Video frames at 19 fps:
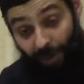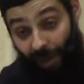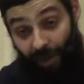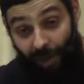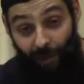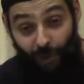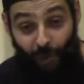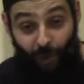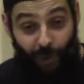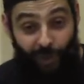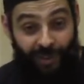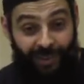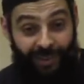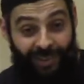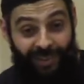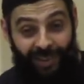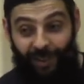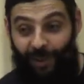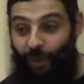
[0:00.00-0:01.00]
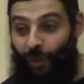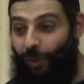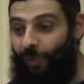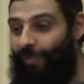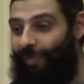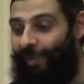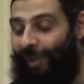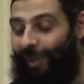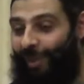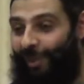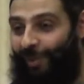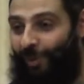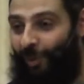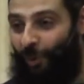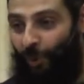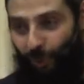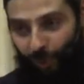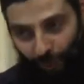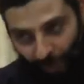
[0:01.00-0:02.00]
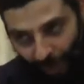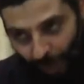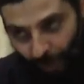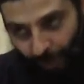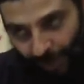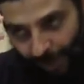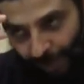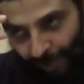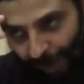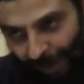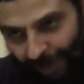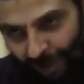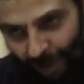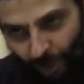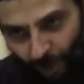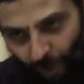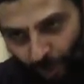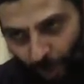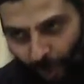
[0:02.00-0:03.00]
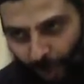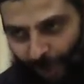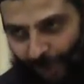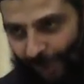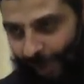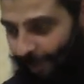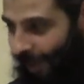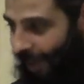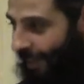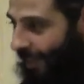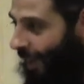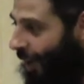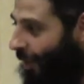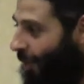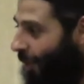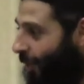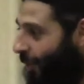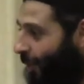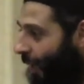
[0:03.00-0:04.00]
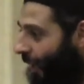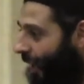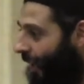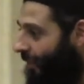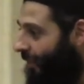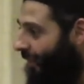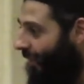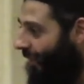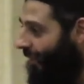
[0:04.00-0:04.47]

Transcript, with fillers: Another one, you, to develop this mental focus, I don't know how long do I have?